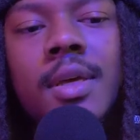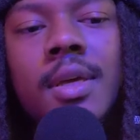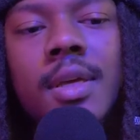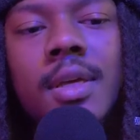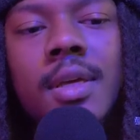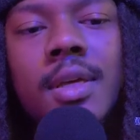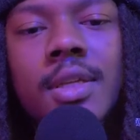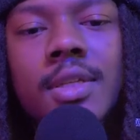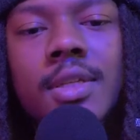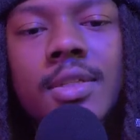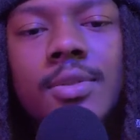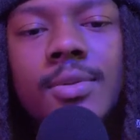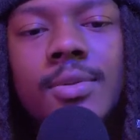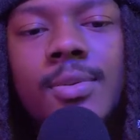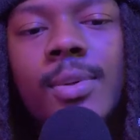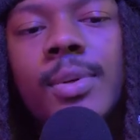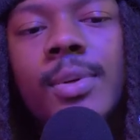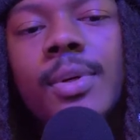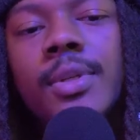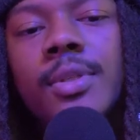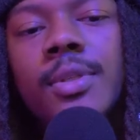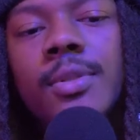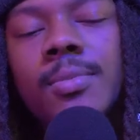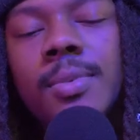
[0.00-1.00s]
is
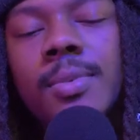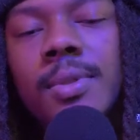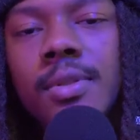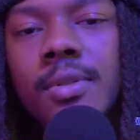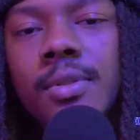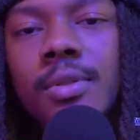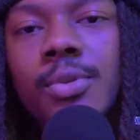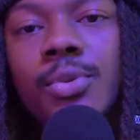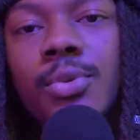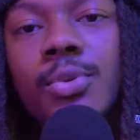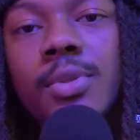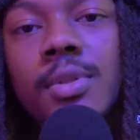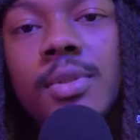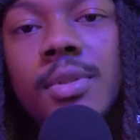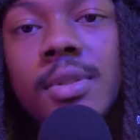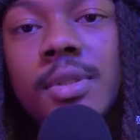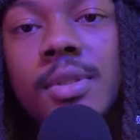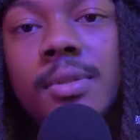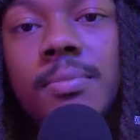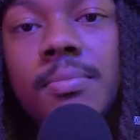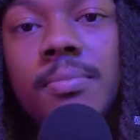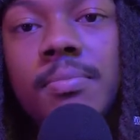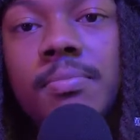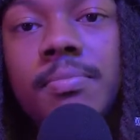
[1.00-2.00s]
going to be
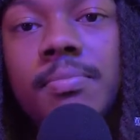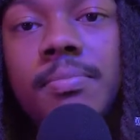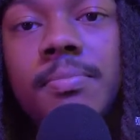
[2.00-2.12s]
loosely